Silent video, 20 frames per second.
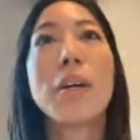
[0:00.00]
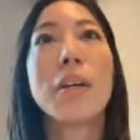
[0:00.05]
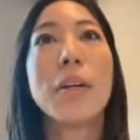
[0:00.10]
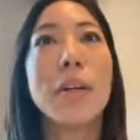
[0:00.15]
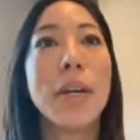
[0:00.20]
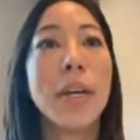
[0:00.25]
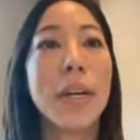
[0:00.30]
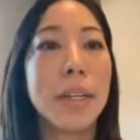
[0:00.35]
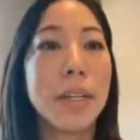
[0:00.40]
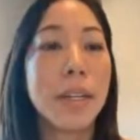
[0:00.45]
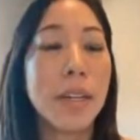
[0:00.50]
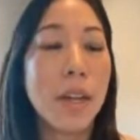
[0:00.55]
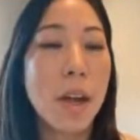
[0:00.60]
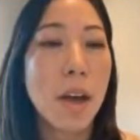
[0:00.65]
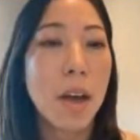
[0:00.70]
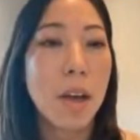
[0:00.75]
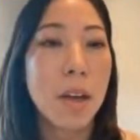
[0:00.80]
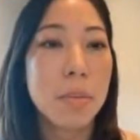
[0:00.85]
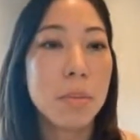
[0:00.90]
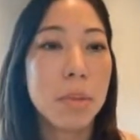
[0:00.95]
All right,
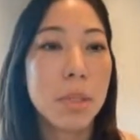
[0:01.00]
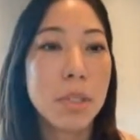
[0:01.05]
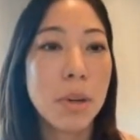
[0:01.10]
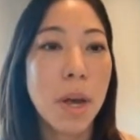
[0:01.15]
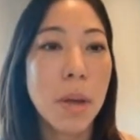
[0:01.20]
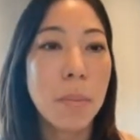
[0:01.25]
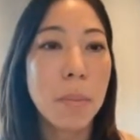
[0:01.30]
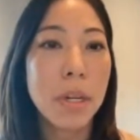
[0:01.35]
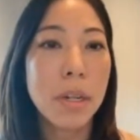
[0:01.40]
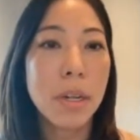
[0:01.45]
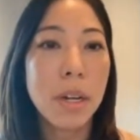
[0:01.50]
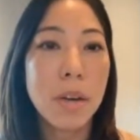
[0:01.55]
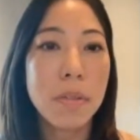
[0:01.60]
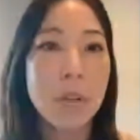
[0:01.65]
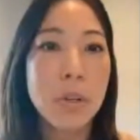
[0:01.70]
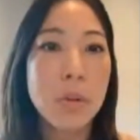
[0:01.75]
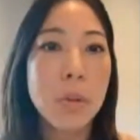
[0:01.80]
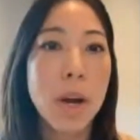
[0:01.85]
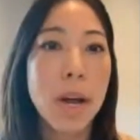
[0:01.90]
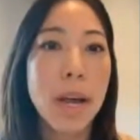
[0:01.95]
so I'm going to
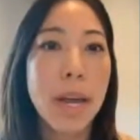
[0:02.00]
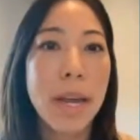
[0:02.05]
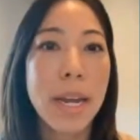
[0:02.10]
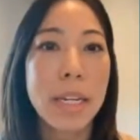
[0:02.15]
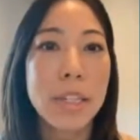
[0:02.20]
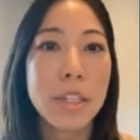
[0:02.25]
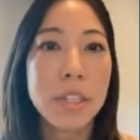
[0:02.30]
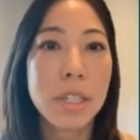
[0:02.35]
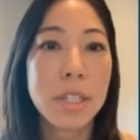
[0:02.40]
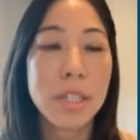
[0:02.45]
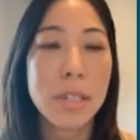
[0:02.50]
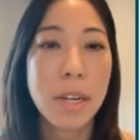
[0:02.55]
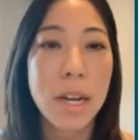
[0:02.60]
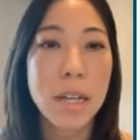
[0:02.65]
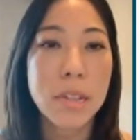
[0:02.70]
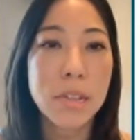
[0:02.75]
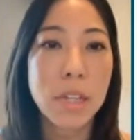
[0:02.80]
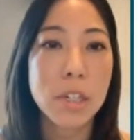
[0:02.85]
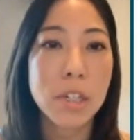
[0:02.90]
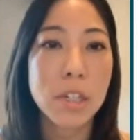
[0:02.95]
cover why HTS
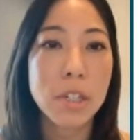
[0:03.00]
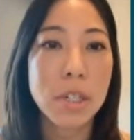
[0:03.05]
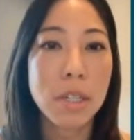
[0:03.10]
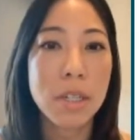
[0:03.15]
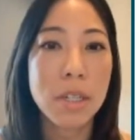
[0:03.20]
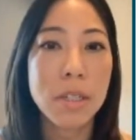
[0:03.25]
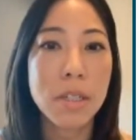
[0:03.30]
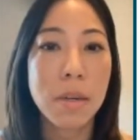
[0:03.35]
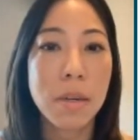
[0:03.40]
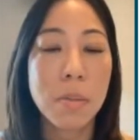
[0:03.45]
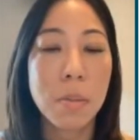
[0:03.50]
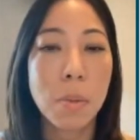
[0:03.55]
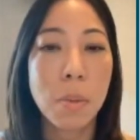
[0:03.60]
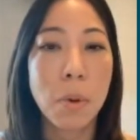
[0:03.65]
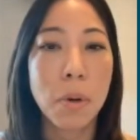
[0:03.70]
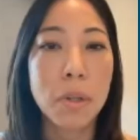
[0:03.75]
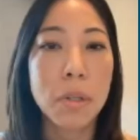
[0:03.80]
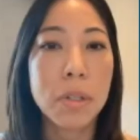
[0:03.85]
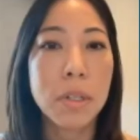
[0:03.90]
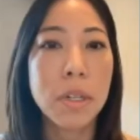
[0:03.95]
classification is
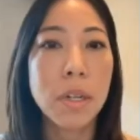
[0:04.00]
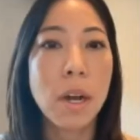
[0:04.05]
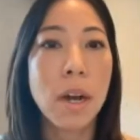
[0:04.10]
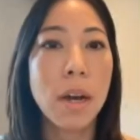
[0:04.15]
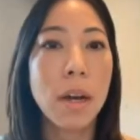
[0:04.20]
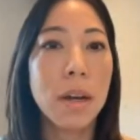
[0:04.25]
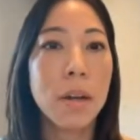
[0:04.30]
important,